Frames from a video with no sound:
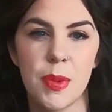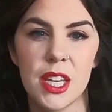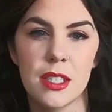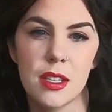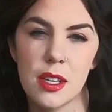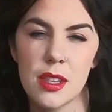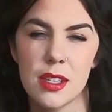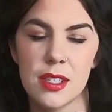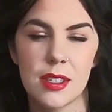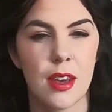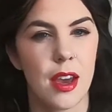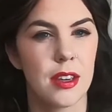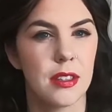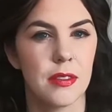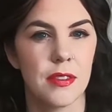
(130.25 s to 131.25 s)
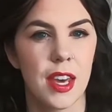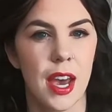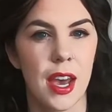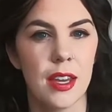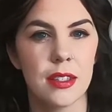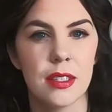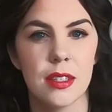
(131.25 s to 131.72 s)
based on the size of the
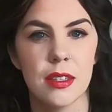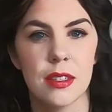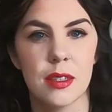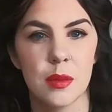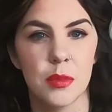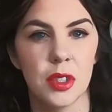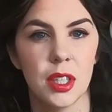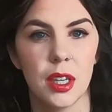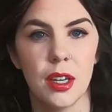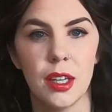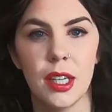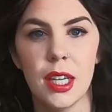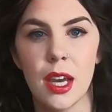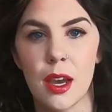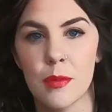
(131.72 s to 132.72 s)
hats and the similarity,